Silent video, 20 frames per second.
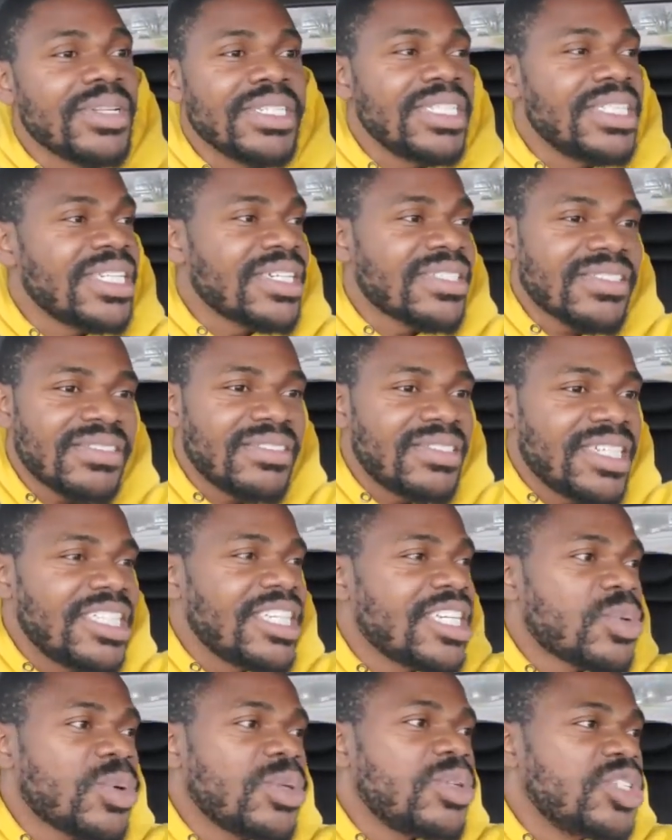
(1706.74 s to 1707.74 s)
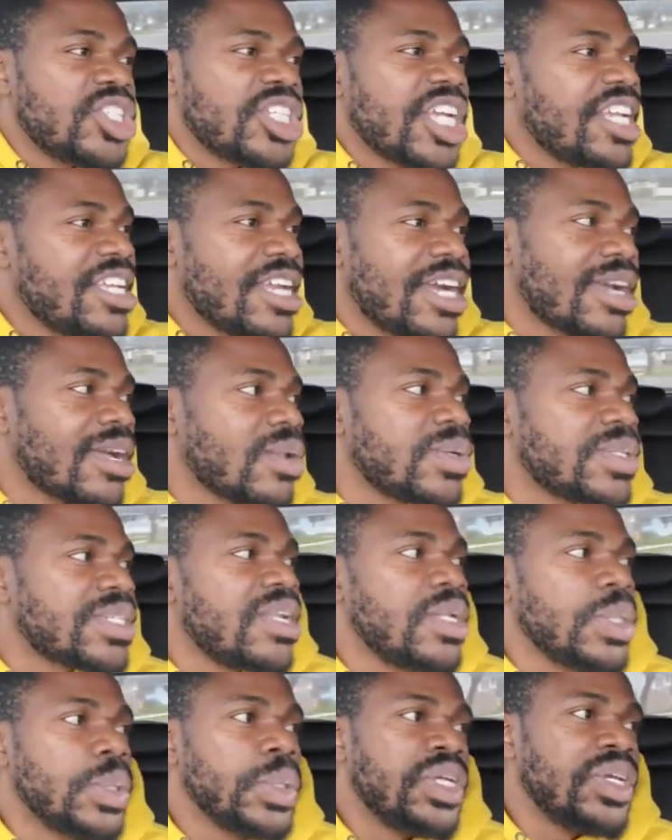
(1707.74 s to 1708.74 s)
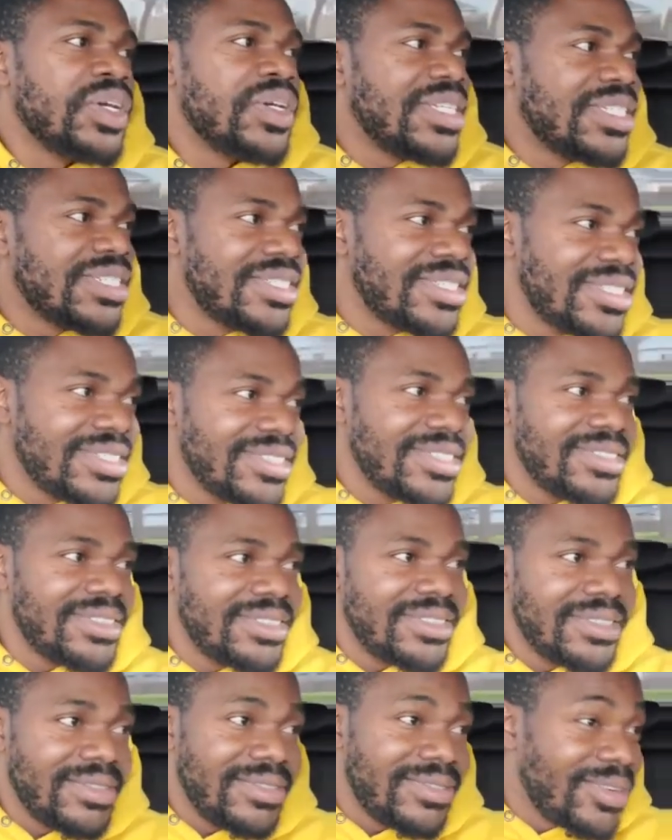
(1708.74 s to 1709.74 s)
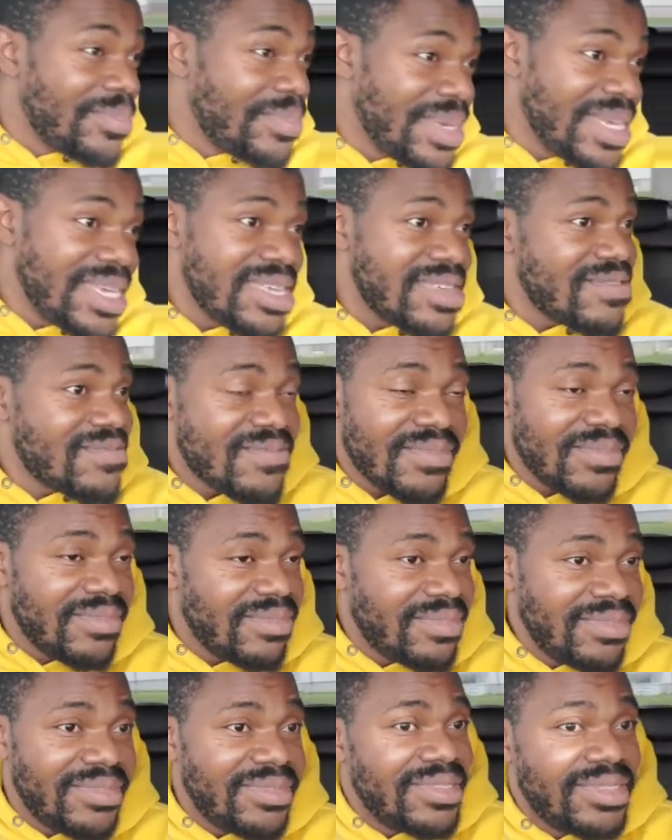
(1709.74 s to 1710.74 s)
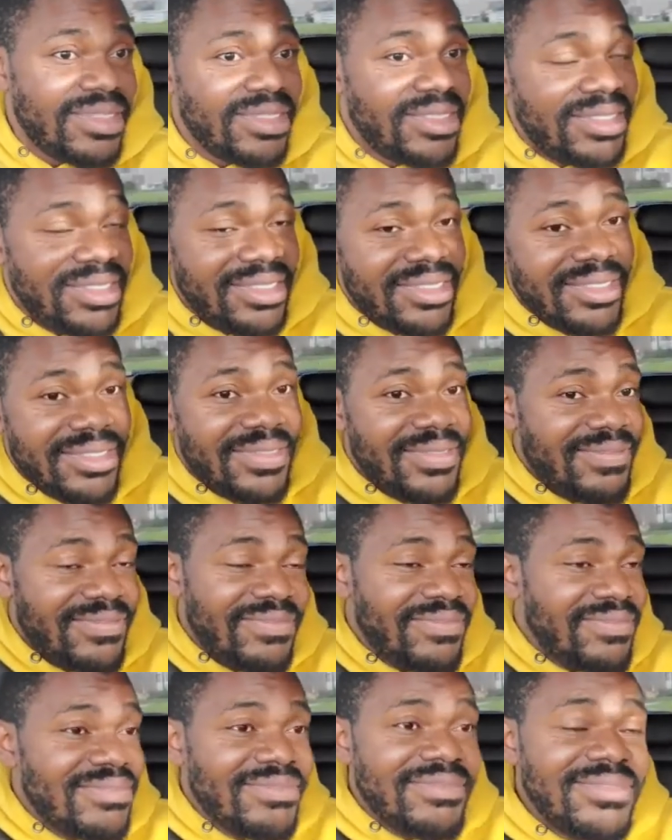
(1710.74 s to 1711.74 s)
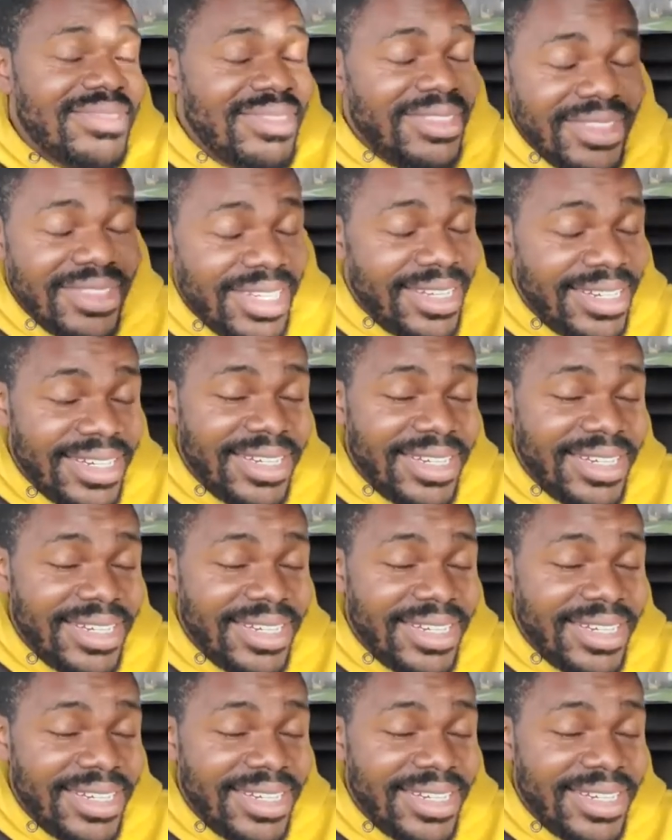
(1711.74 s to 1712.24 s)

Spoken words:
not because they need the clothes, but because they just want to change their clothes and look good. For me,